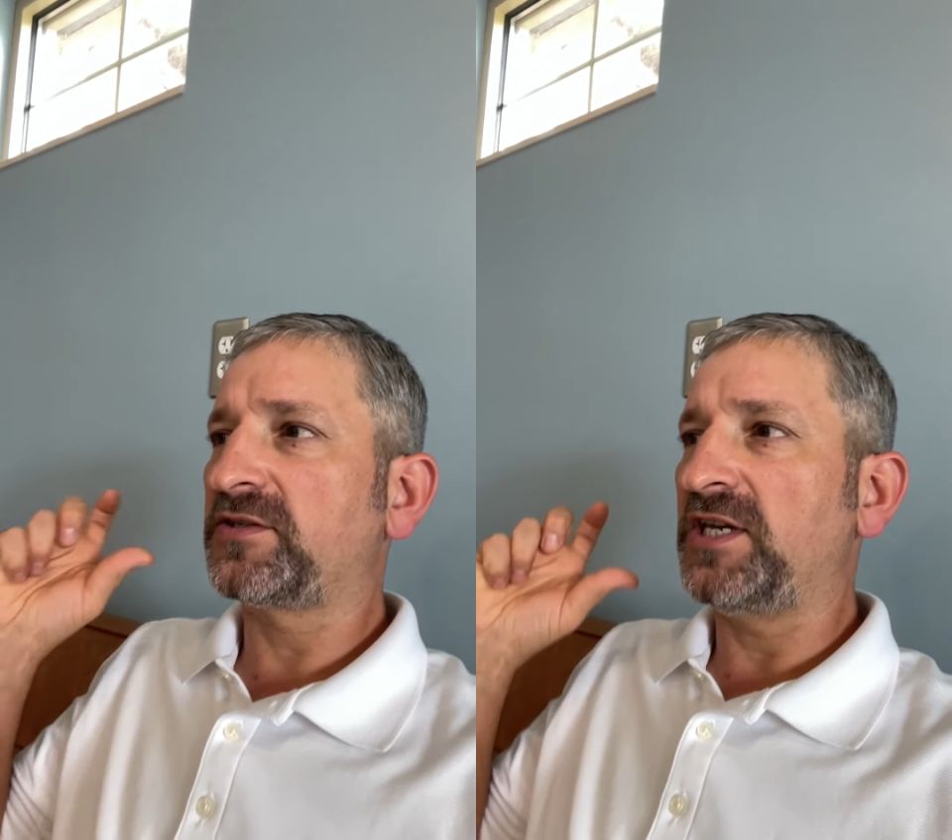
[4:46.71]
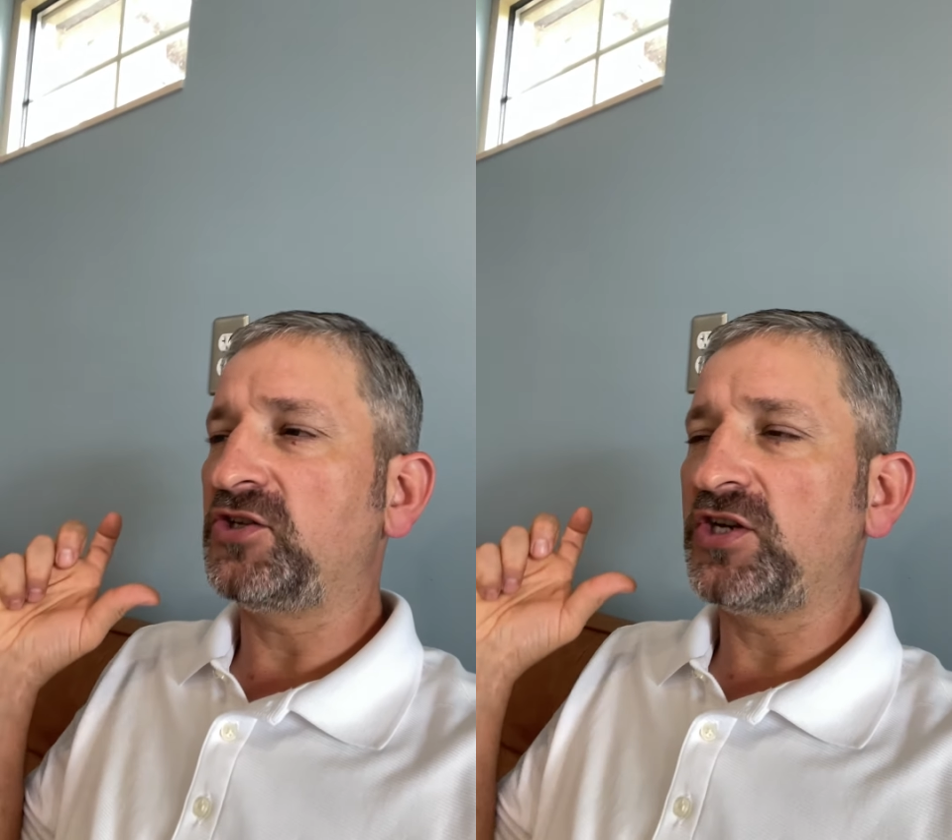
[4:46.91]

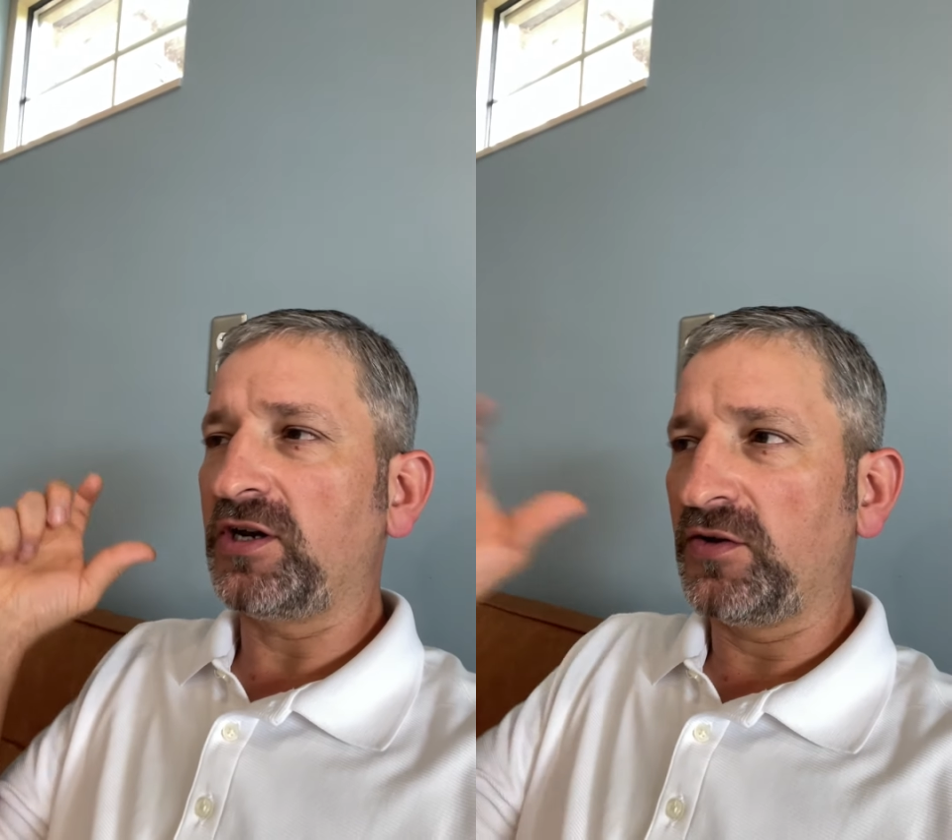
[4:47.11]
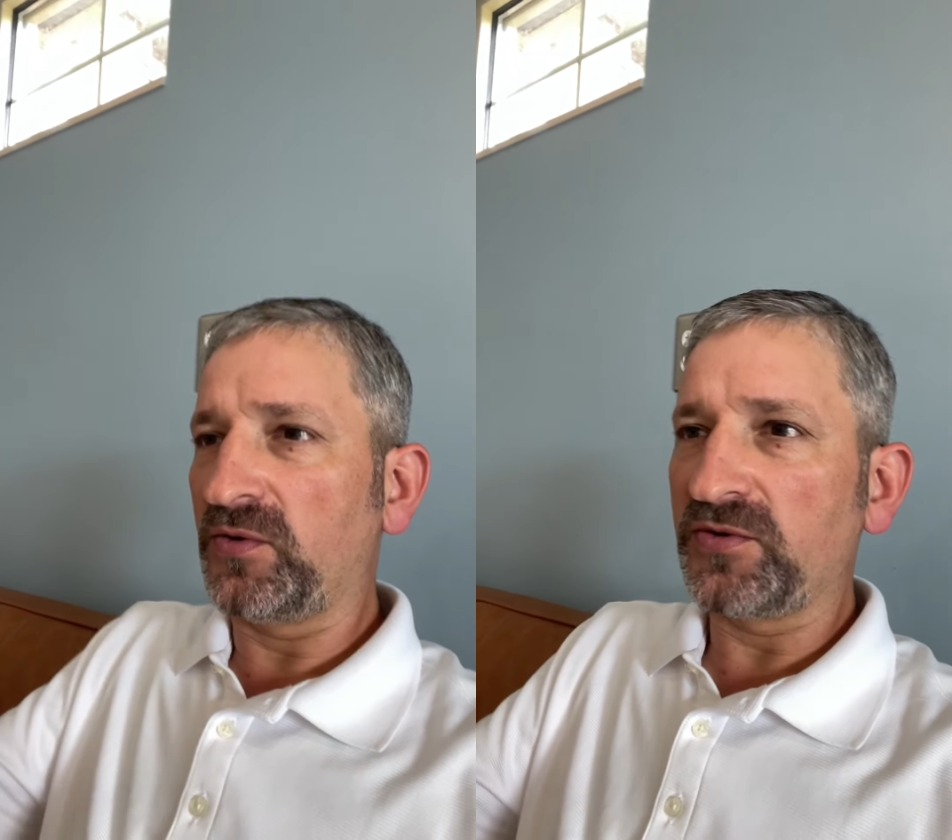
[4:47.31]
teaching
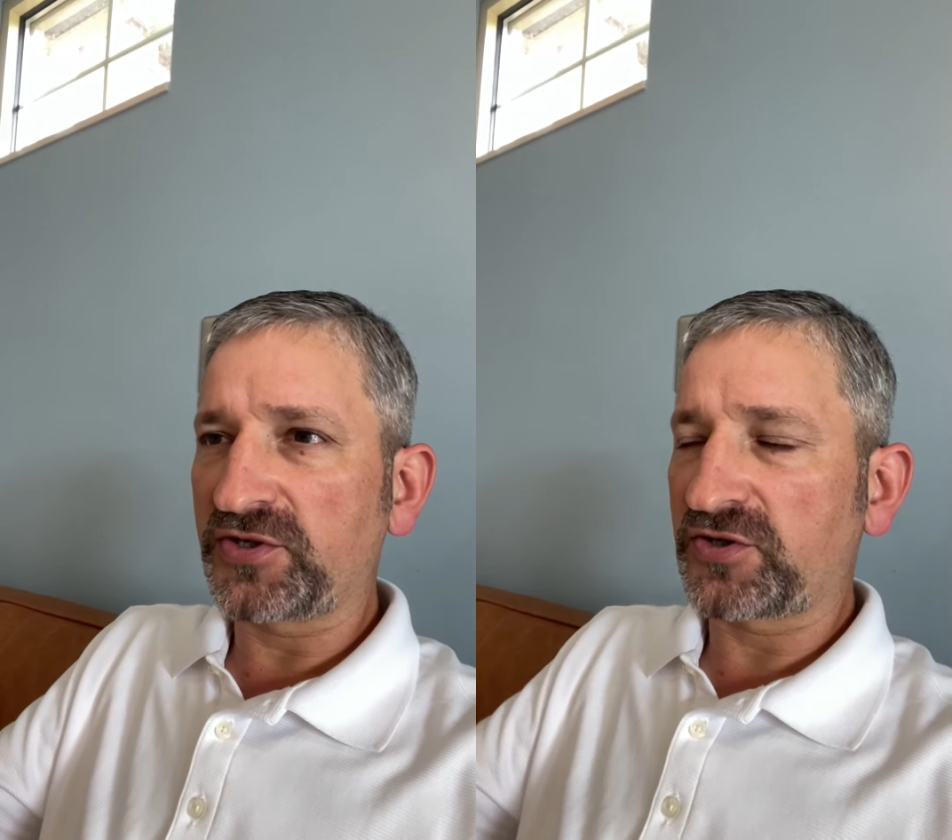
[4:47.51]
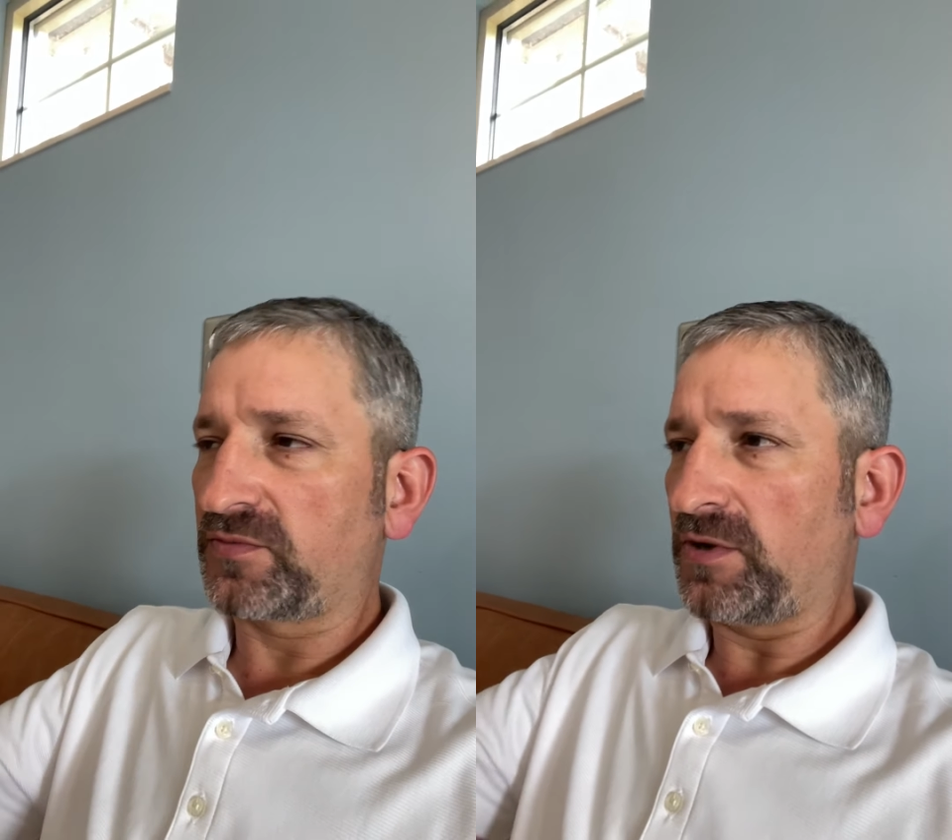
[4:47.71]

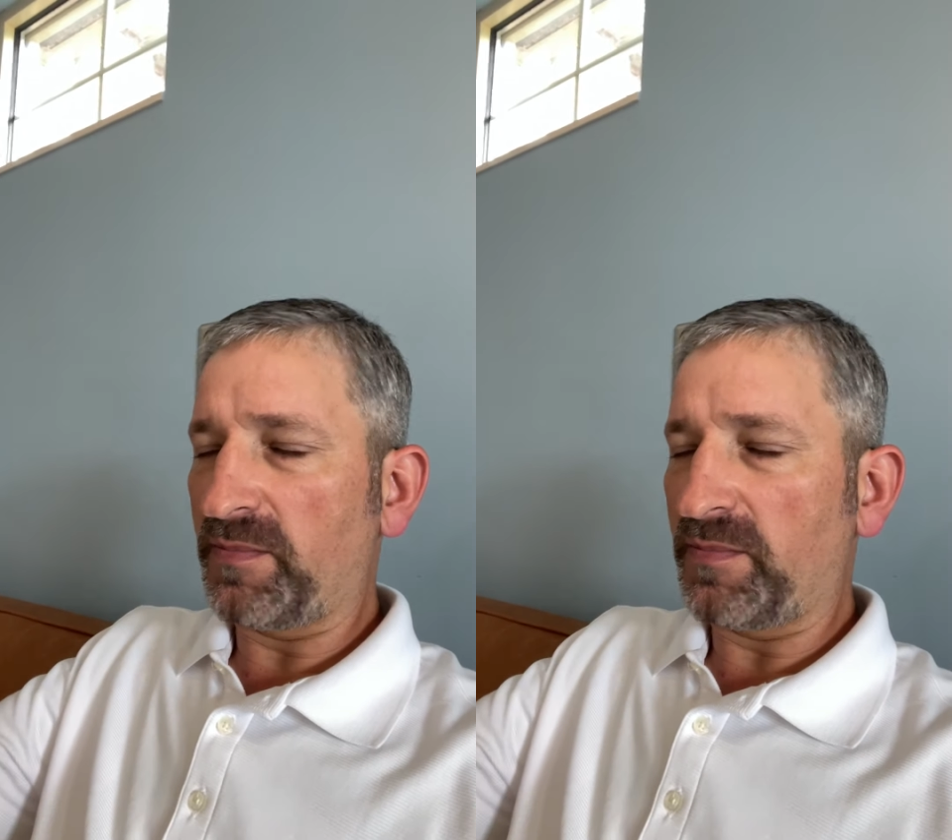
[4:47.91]
others